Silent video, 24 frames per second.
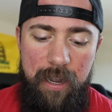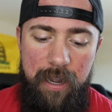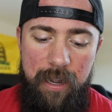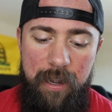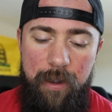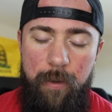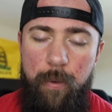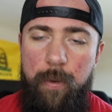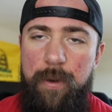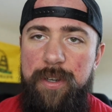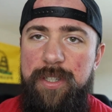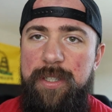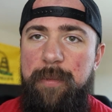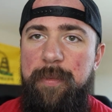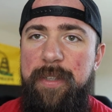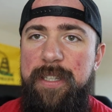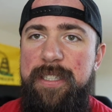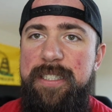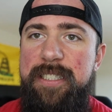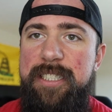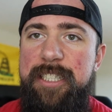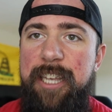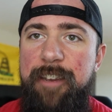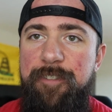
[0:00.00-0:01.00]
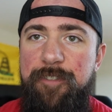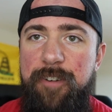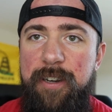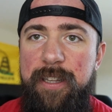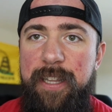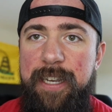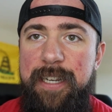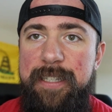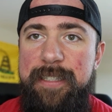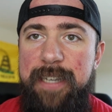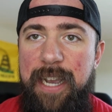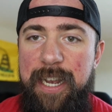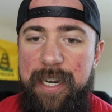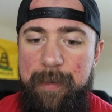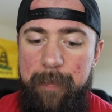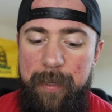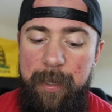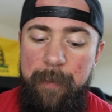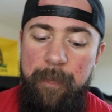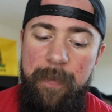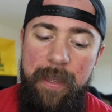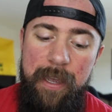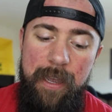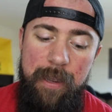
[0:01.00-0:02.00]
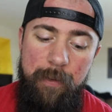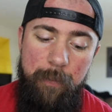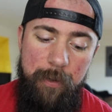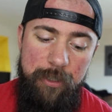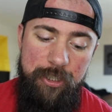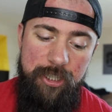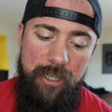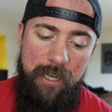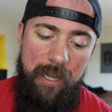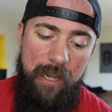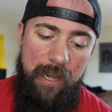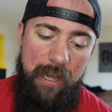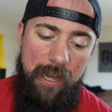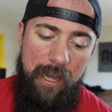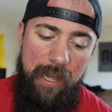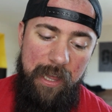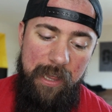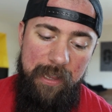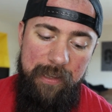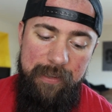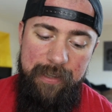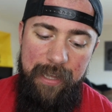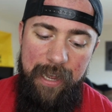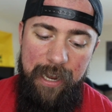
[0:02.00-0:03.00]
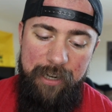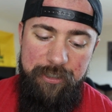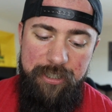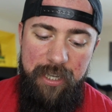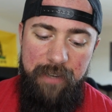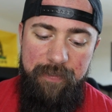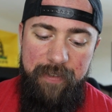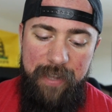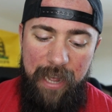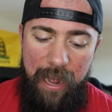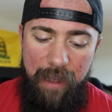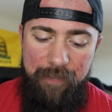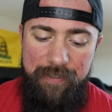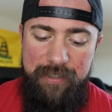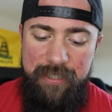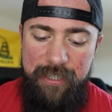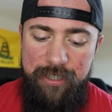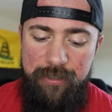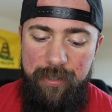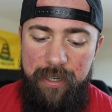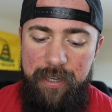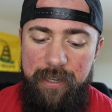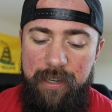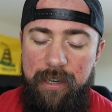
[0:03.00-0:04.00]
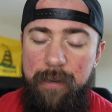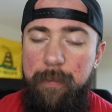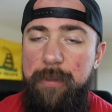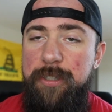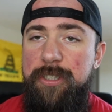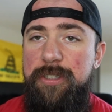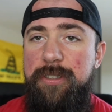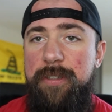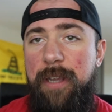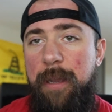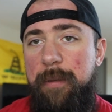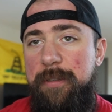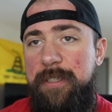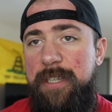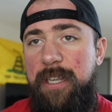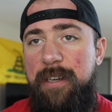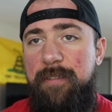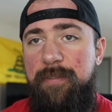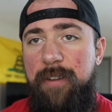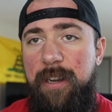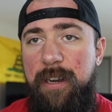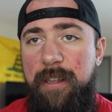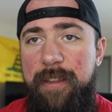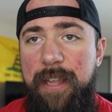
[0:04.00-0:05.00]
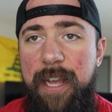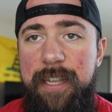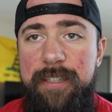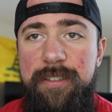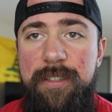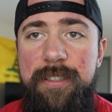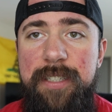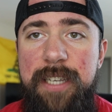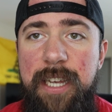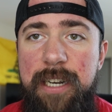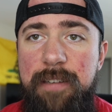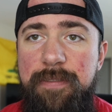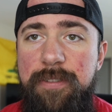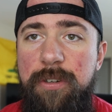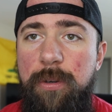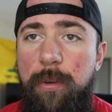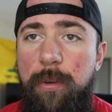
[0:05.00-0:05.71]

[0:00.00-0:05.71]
or something different like a dynamine, which they actually have calf citrate in here, which I was kind of right on that, so it's kind of